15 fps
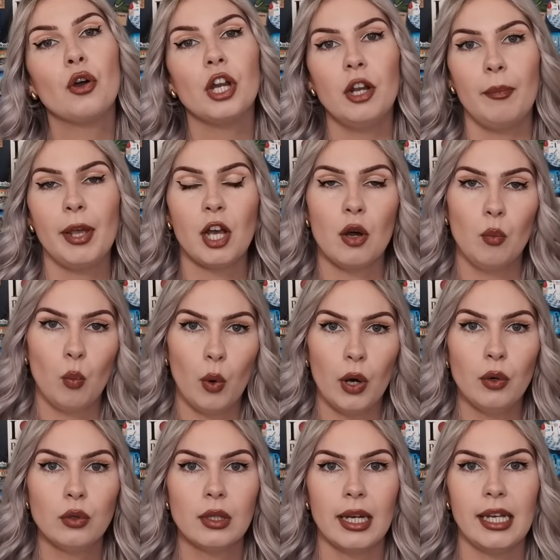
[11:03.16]
going to become
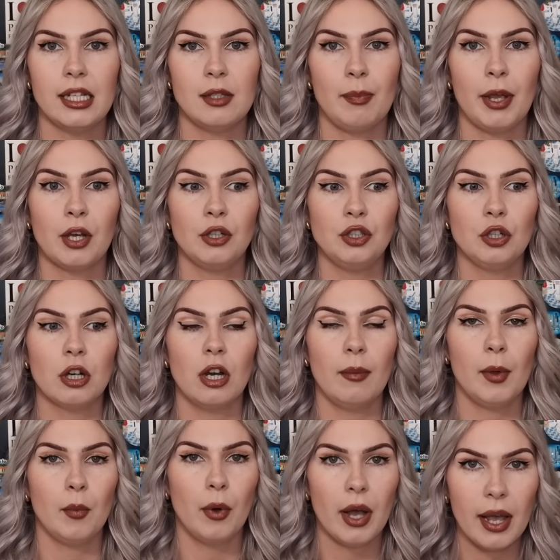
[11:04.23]
worldly is because you're going to
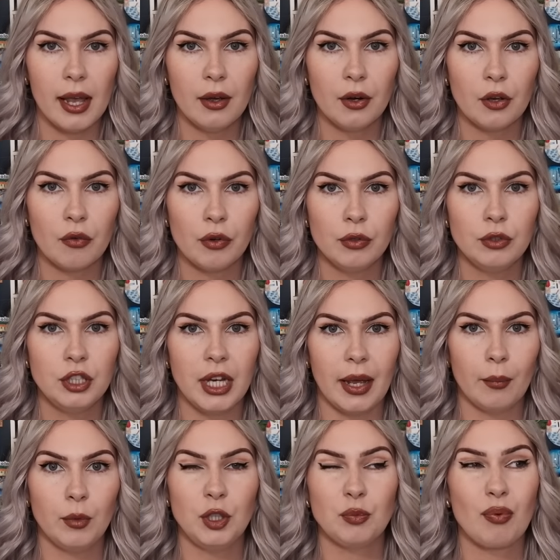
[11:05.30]
be working on a cruise ship
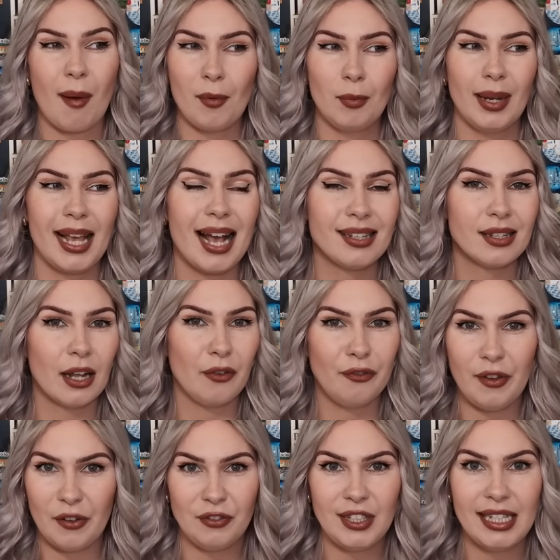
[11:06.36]
which probably has like
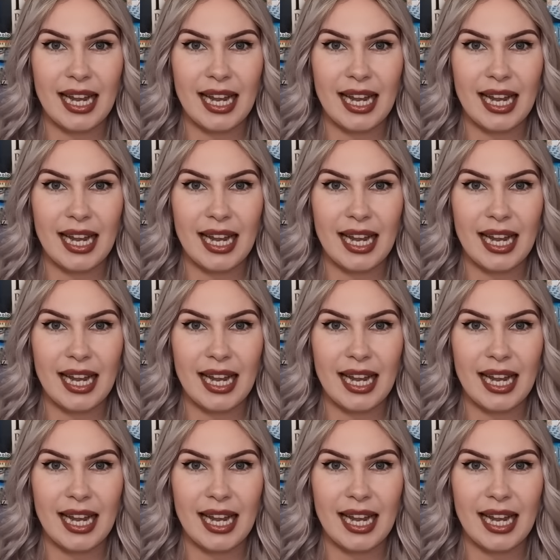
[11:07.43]
50